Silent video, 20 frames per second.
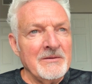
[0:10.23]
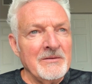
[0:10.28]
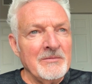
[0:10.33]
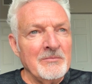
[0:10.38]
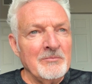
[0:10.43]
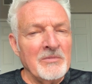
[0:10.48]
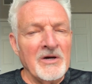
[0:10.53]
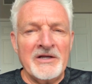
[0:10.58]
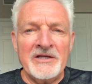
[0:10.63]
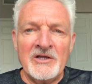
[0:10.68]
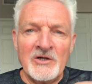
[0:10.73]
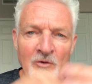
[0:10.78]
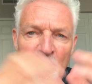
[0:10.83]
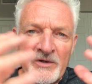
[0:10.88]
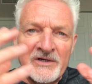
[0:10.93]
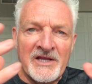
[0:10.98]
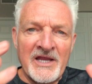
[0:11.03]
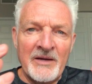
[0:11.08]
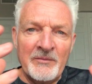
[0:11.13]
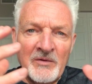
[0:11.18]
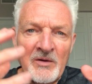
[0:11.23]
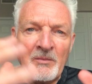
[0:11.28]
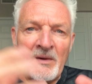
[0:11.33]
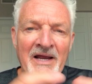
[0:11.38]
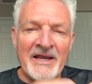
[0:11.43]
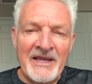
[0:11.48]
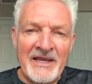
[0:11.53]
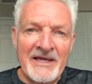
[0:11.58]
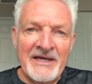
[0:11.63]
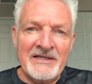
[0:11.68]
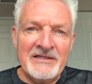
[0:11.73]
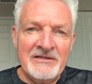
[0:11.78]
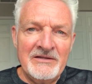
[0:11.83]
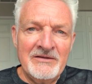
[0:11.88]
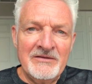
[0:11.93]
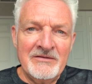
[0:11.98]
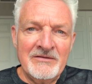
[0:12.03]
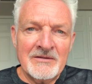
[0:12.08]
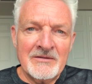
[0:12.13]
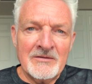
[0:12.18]
But you know what came to my
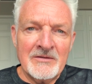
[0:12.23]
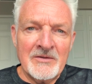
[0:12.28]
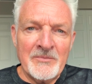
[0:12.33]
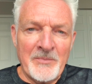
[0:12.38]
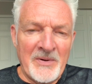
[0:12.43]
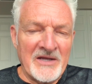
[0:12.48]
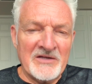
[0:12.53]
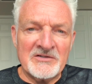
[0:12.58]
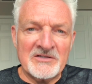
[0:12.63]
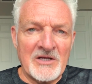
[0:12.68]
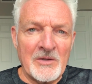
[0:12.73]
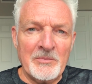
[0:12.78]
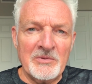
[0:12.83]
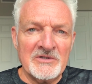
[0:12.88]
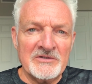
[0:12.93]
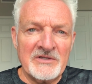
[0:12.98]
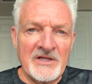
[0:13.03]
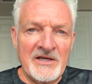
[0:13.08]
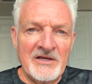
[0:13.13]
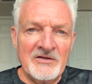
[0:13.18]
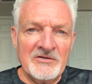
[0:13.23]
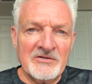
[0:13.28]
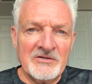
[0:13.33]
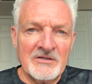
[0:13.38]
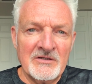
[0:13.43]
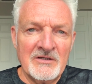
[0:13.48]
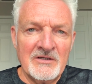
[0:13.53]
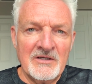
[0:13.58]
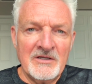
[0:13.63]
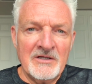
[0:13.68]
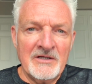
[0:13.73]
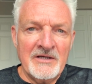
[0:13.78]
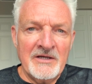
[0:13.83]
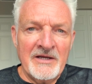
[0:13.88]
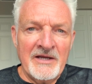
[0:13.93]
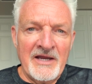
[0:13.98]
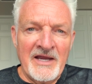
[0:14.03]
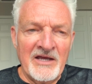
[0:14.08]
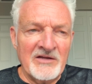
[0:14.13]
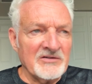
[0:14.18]
head the past couple of days
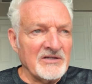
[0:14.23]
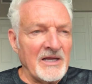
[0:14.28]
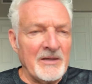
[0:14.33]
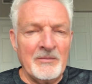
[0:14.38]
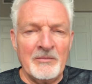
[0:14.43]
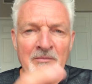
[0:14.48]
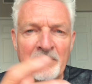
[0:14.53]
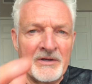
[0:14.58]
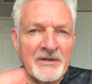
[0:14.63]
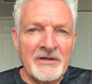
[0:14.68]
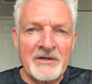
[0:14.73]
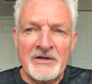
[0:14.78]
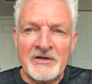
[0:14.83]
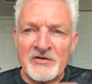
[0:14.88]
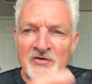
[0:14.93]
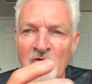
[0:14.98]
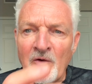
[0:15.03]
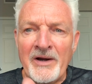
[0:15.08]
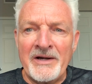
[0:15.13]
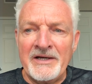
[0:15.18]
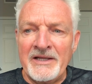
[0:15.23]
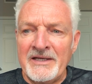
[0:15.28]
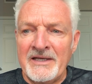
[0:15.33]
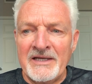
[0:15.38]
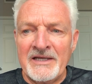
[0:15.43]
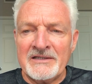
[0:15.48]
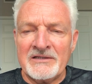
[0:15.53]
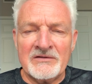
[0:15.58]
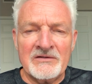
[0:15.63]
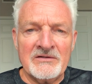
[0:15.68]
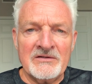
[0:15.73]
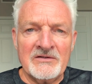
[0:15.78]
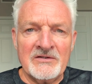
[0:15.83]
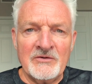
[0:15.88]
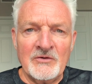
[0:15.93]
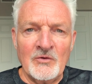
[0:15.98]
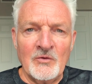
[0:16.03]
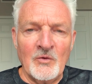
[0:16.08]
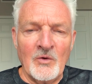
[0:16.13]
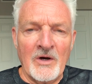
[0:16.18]
as I'm trying to get
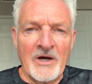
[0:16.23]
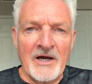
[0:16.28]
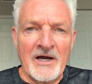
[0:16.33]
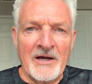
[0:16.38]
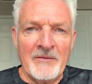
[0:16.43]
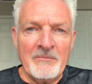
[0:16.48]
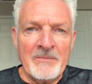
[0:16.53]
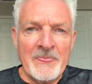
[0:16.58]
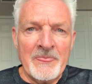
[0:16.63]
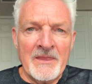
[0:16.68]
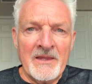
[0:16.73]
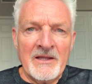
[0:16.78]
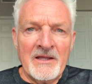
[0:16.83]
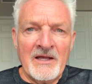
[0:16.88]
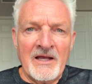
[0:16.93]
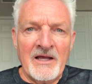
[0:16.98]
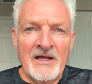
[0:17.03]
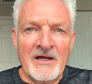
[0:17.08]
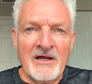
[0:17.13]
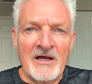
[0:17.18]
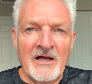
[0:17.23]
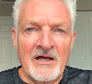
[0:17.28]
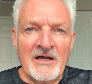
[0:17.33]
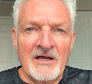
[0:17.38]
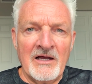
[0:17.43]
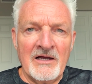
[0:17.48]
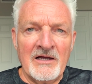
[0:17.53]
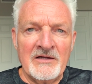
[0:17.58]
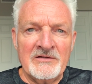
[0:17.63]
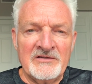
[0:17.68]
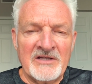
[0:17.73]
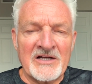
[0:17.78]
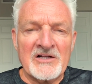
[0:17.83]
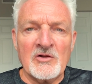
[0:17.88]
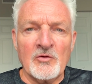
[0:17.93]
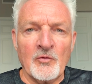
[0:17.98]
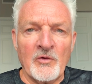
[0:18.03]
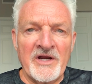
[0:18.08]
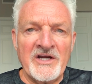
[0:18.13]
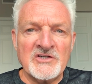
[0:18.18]
to a
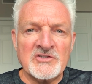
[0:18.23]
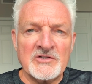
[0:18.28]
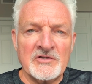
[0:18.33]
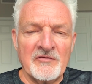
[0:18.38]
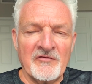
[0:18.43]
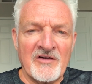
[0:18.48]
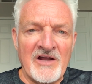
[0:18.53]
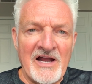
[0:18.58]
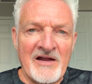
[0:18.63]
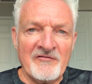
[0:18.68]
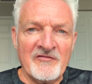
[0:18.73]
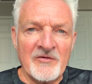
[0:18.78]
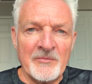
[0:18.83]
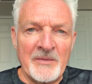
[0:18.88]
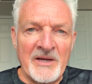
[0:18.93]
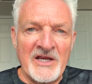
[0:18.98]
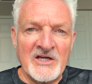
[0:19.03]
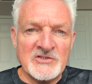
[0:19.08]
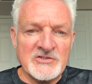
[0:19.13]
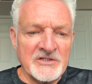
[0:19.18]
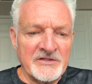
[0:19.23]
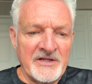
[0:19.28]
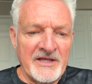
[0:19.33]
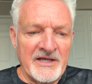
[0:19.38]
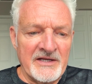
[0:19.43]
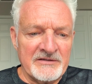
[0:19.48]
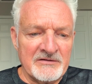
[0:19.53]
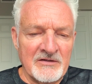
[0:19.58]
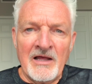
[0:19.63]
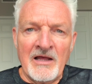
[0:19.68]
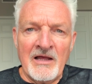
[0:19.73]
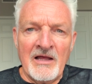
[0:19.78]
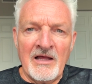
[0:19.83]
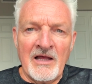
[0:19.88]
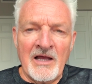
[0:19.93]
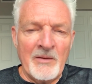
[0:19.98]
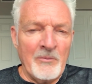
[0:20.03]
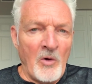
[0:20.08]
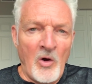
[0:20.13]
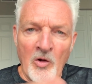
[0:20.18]
declaration of confirmation that
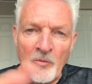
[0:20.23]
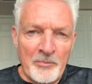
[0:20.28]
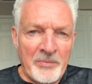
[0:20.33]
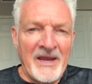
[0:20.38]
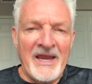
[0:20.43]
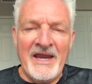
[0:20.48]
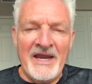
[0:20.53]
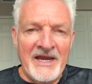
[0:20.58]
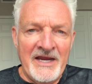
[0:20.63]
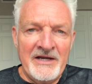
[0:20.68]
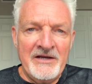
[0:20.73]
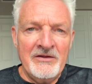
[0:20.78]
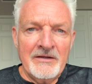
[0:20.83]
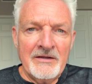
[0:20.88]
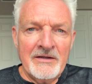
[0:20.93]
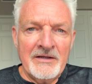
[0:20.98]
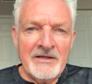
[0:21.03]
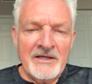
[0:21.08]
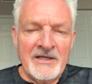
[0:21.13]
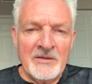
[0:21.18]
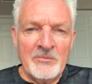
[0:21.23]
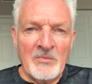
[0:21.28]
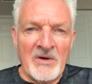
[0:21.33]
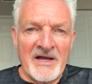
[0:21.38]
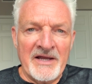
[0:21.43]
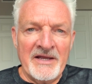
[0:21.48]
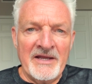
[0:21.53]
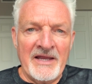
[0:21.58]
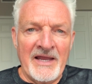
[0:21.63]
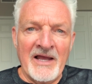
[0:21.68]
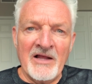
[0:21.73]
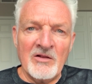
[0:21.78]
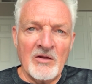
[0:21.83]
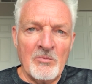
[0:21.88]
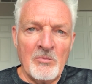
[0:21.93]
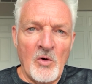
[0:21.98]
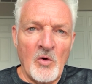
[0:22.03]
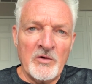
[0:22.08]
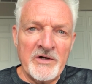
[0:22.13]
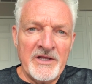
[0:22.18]
I'm all paid in my
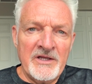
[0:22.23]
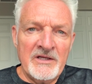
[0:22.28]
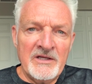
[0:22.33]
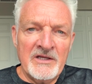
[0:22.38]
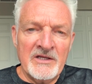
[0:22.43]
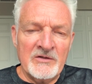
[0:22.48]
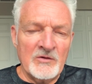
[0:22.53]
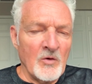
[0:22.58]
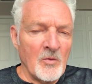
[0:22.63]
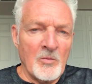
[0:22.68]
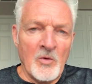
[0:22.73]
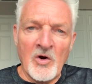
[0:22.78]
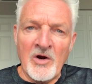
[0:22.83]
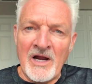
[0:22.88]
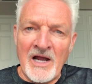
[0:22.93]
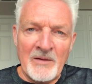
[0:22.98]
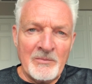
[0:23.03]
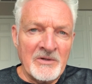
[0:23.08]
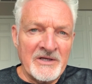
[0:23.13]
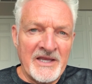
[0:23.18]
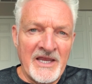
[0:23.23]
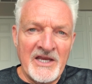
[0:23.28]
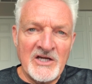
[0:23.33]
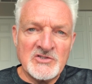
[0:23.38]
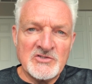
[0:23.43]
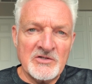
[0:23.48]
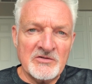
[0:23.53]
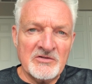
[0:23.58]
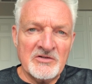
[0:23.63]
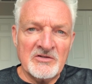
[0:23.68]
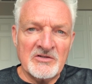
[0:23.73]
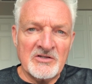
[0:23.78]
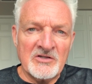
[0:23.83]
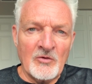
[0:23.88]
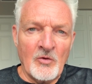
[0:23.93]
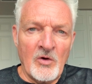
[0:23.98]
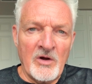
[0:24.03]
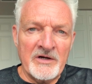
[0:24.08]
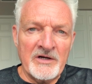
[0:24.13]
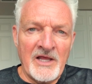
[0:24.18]
alimony and no more obligations and so
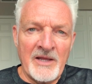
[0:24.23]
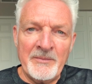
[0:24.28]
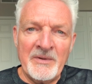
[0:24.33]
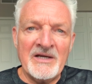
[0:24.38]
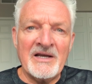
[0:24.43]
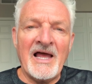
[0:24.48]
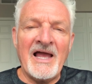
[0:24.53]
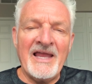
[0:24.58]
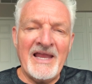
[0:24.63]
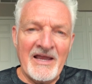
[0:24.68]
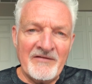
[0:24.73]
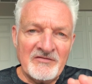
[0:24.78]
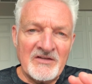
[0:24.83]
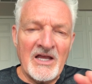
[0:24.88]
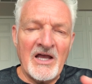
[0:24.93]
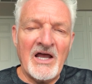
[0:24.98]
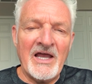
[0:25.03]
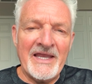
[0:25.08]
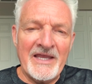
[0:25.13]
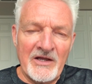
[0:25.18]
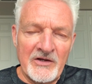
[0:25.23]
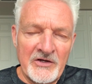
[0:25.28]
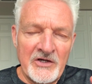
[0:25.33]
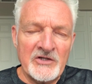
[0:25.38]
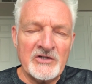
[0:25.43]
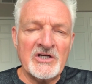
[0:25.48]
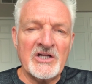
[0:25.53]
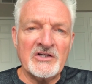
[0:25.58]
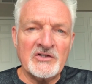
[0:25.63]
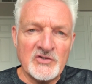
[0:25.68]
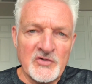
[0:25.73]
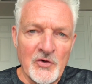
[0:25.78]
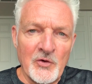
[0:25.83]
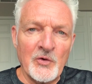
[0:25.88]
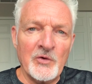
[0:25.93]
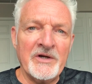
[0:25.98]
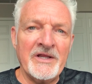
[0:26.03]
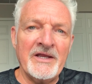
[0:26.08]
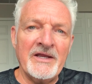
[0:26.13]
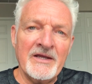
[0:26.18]
on? I mean, I have to hire an
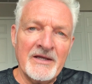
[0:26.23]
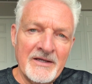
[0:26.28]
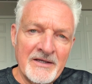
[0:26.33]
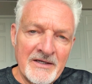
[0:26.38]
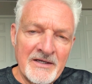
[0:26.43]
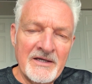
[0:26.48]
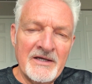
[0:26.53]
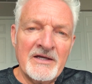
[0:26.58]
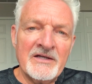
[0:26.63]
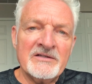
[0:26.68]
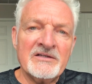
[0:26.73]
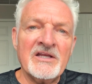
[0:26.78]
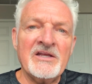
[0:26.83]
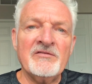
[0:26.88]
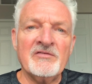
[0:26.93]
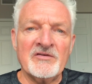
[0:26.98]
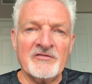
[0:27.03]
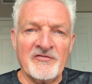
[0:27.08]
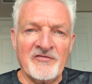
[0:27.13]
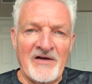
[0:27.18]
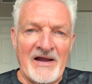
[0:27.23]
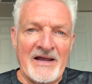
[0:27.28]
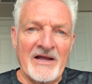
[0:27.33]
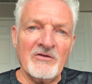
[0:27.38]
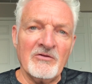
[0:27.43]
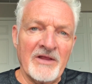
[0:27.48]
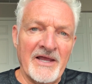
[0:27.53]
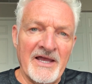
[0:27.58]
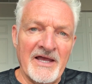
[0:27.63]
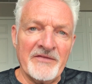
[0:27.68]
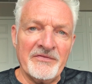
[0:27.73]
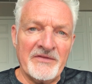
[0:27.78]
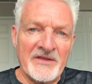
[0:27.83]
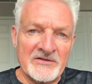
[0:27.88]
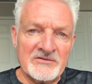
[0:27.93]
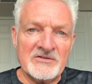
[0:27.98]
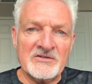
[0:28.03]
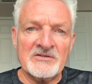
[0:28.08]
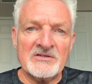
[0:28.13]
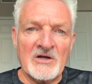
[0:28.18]
attorney to even file that.
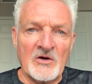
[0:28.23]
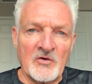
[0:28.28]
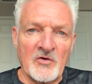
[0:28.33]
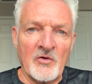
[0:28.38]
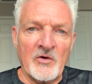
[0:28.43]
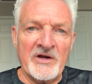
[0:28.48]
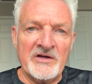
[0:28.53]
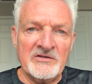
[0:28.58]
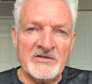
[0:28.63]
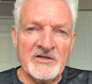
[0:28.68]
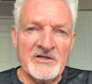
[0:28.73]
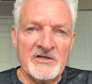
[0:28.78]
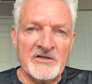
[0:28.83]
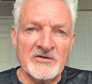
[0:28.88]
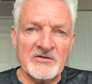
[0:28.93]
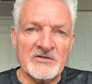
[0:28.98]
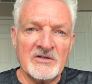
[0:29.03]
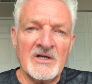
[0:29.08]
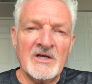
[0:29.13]
That's just how crazy it is.